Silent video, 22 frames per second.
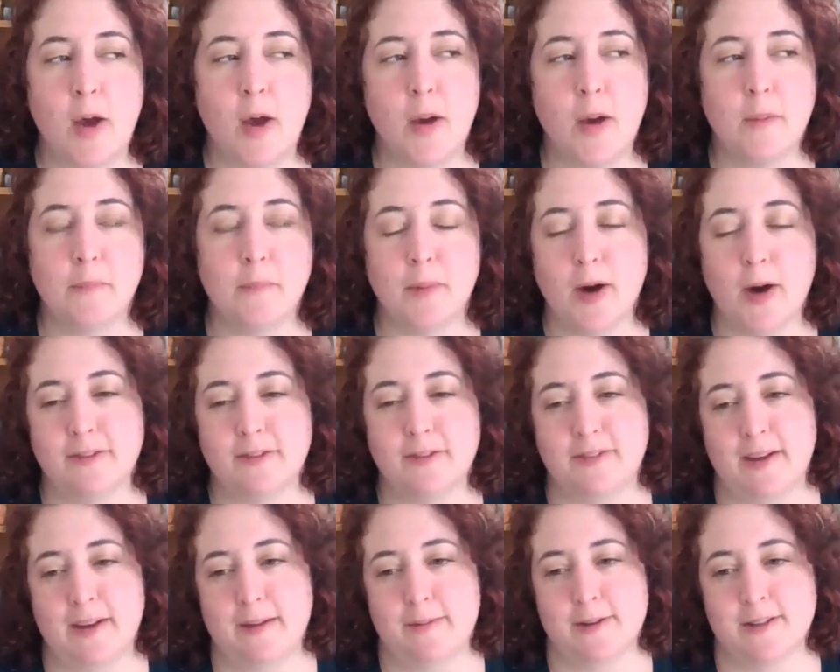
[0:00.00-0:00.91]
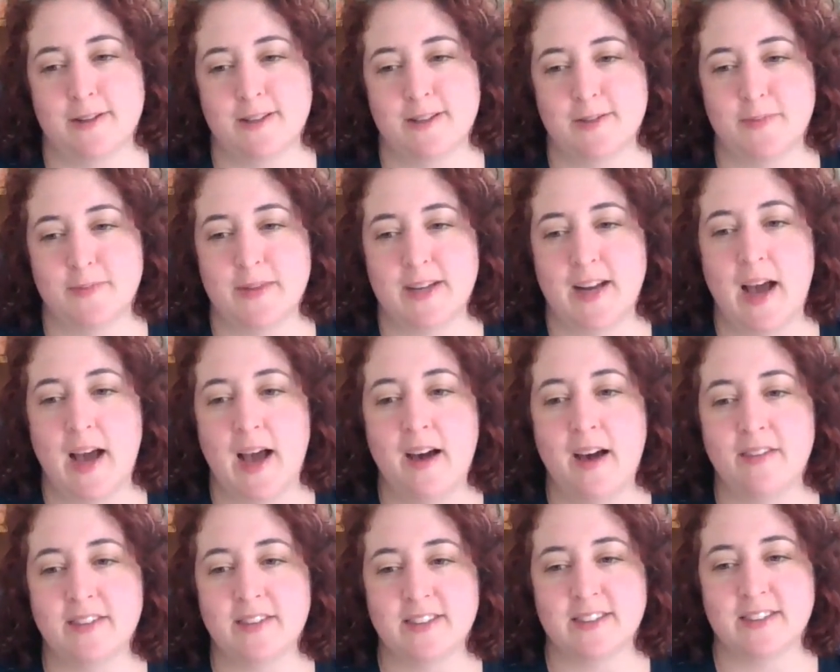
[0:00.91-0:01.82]
bought fiber to spin.
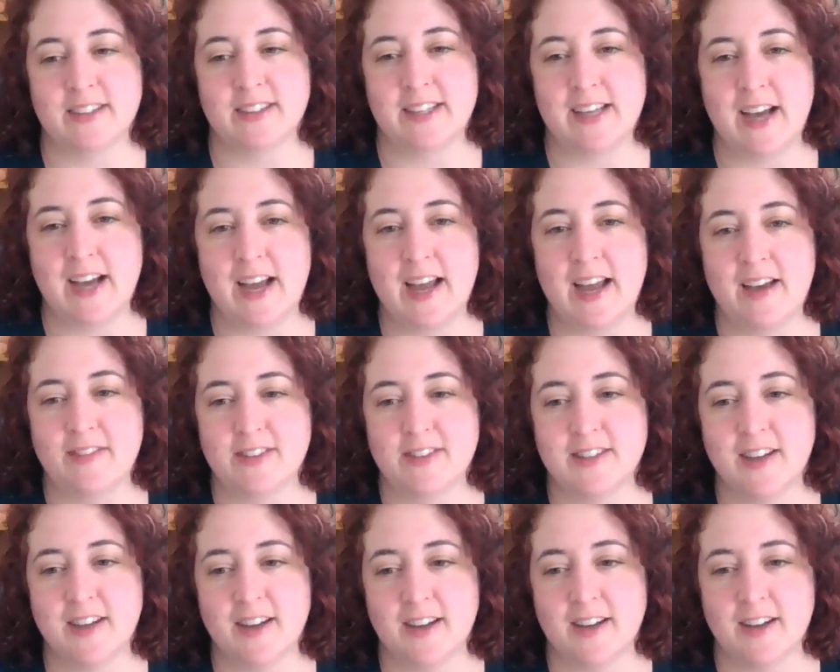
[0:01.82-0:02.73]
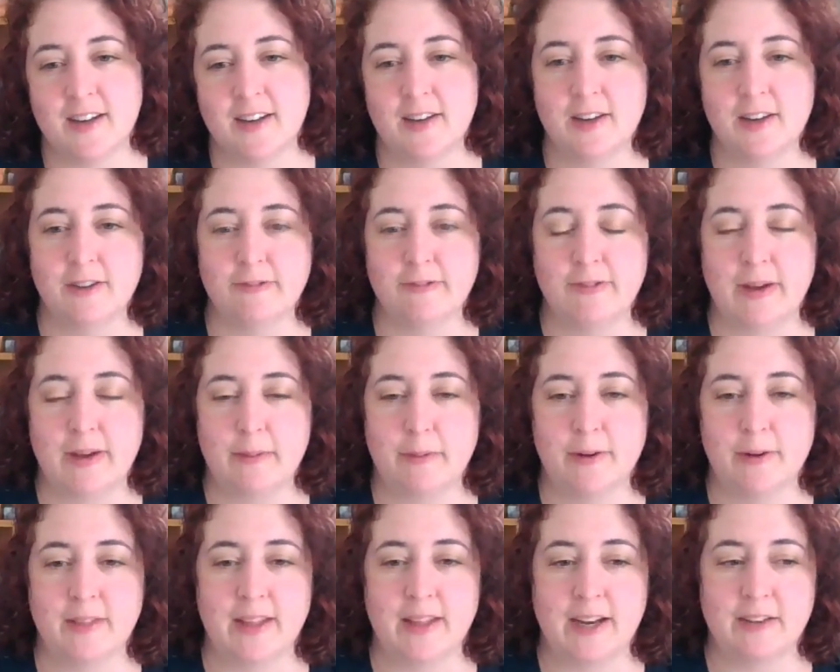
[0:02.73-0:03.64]
Obviously, I have a ton of
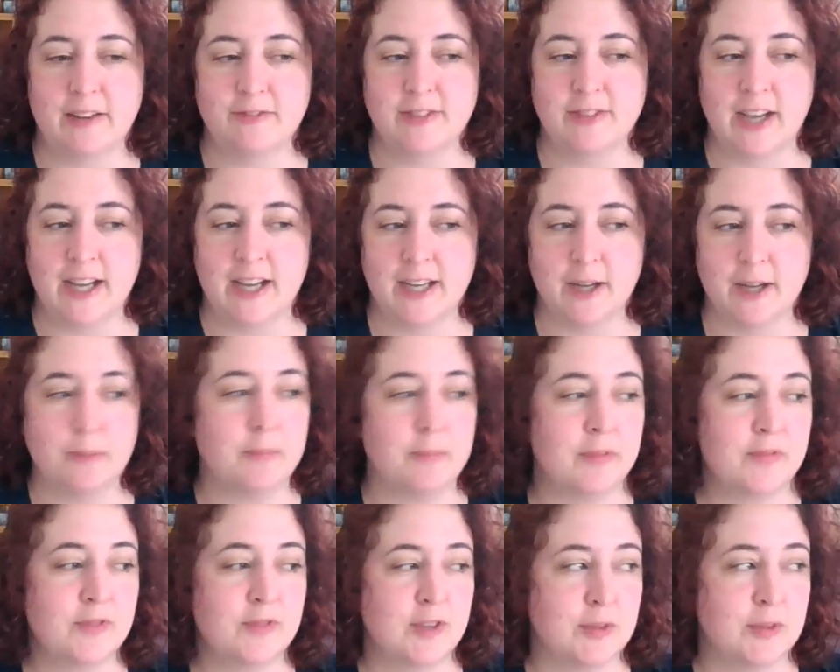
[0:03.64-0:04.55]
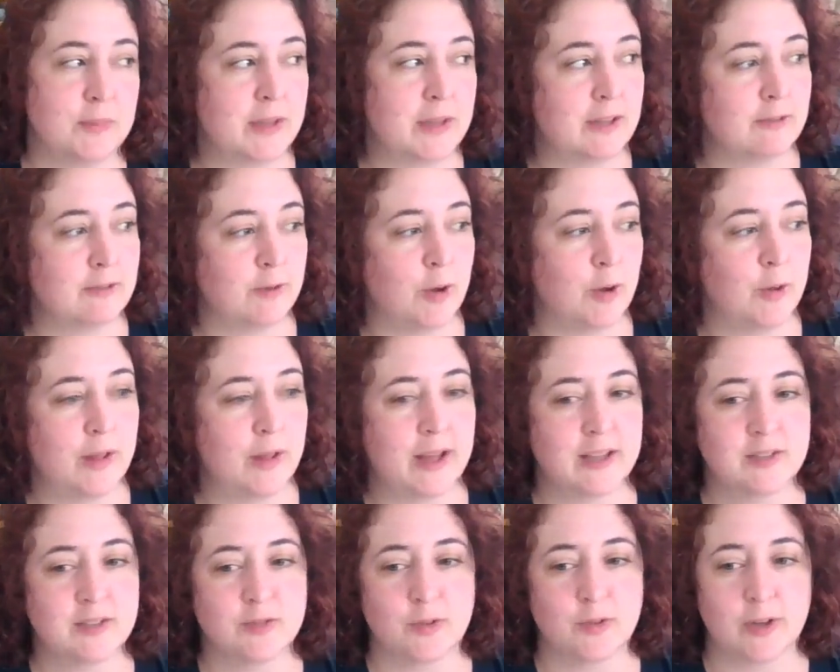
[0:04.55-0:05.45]
fiber that I've dyed up to make
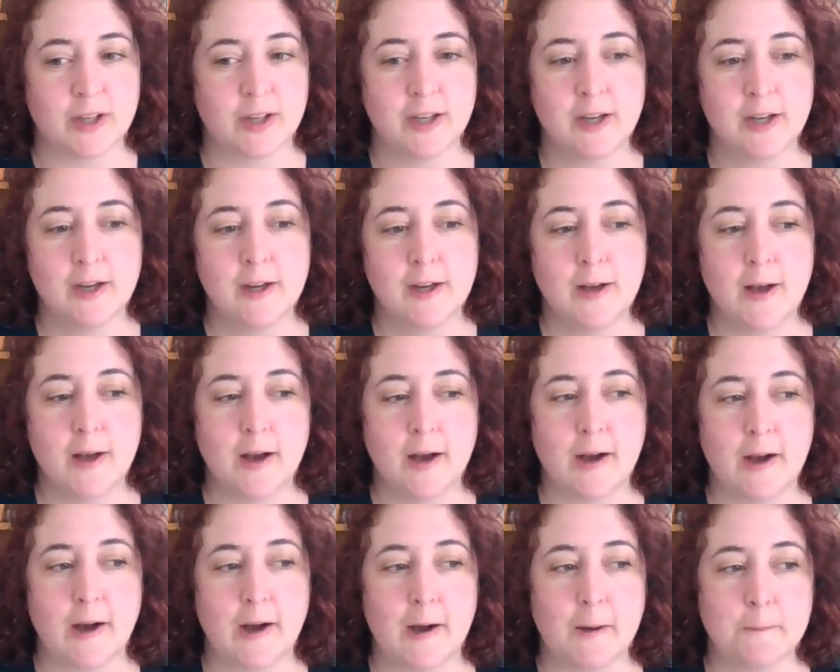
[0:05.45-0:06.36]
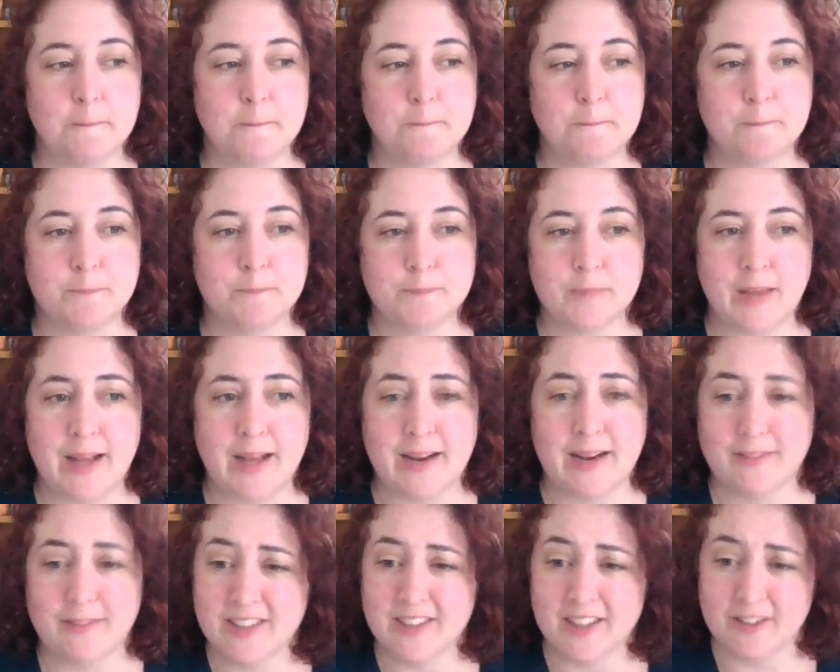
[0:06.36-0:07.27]
Rolex for. And I
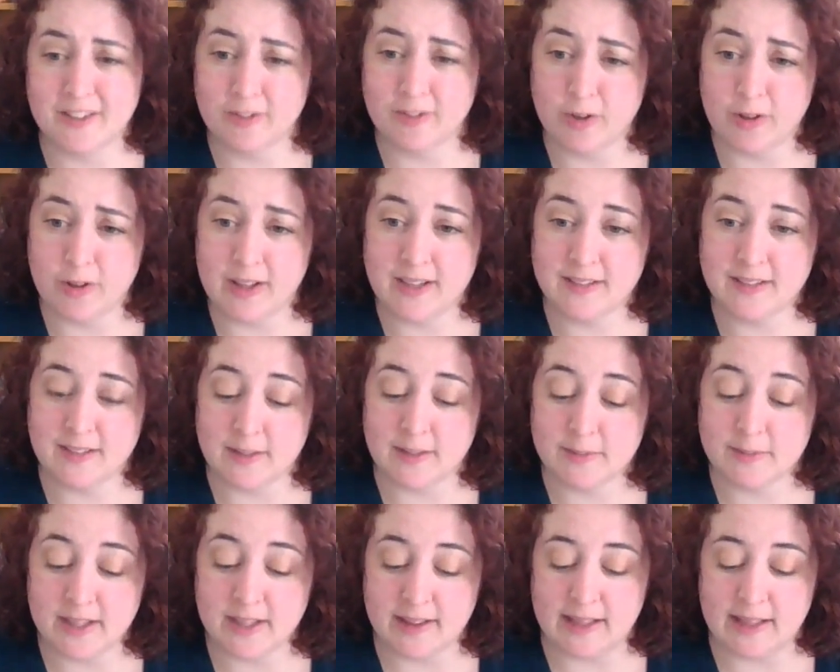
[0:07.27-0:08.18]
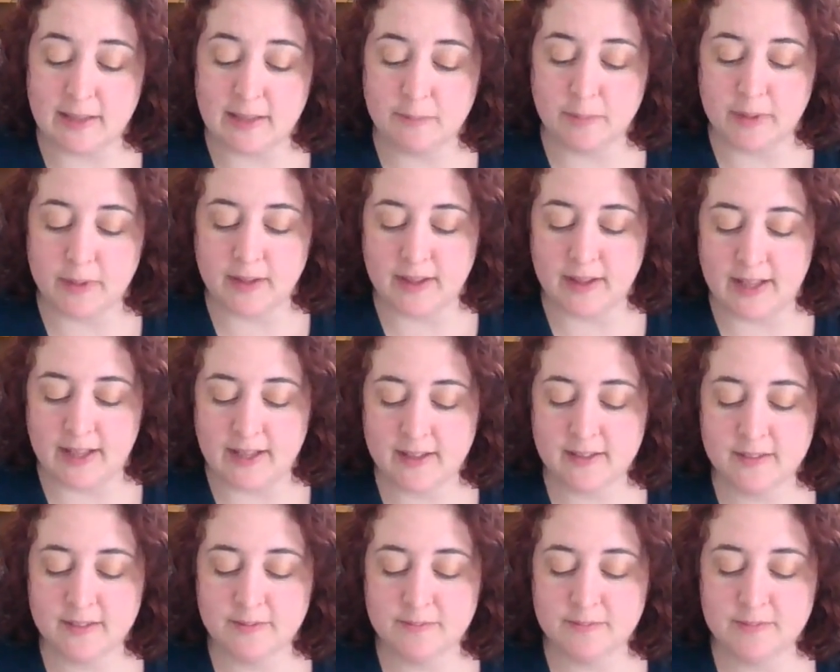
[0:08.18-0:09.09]
have a ton of Rolex that I'm selling. But
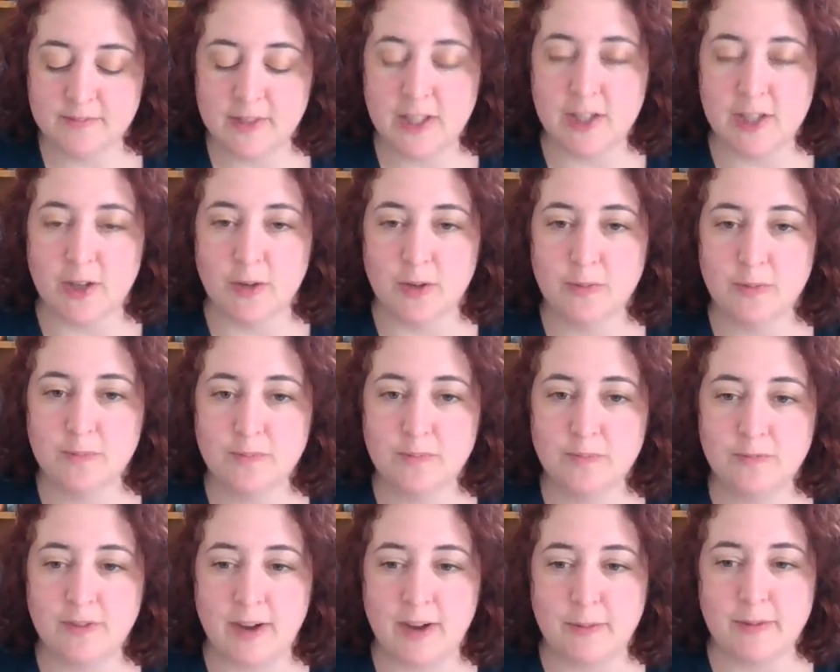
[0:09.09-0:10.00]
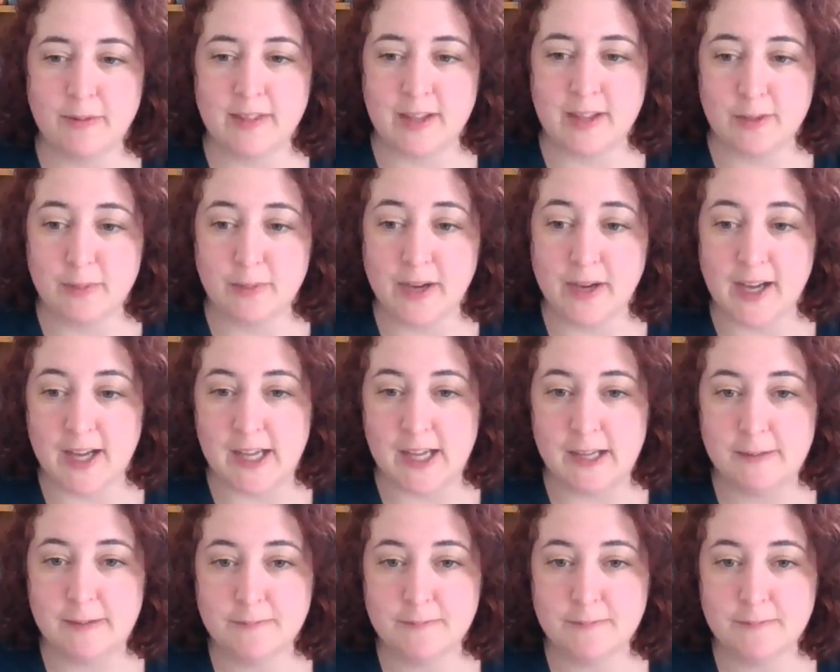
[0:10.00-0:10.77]
like, you know, fiber that you buy